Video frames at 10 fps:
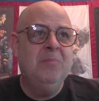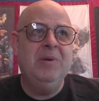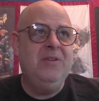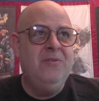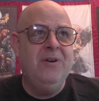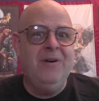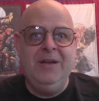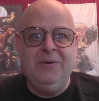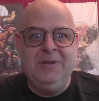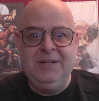But you know
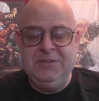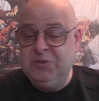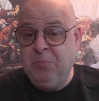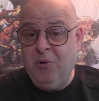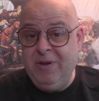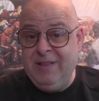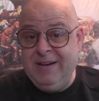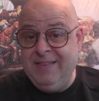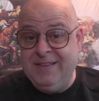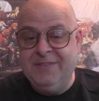I don't like to spoil
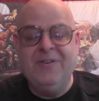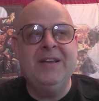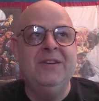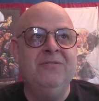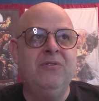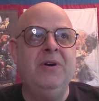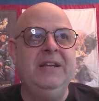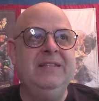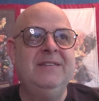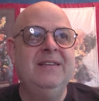anything if I can avoid
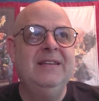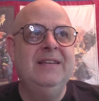it.